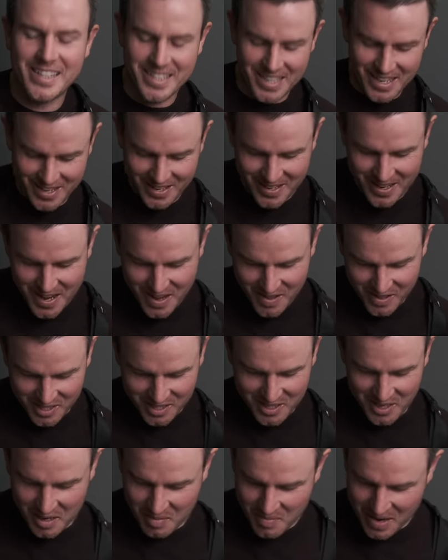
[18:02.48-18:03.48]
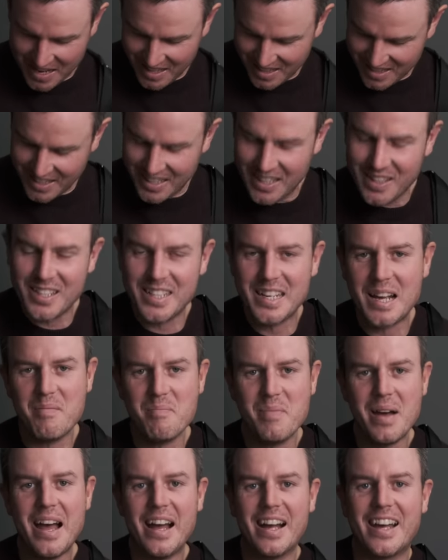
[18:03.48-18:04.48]
So there's not going to be anything in the
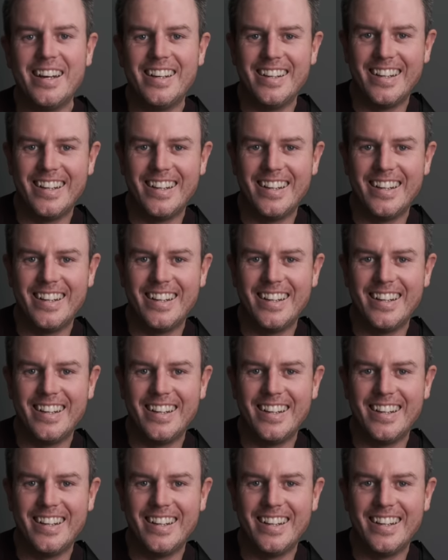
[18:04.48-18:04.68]
damn bag.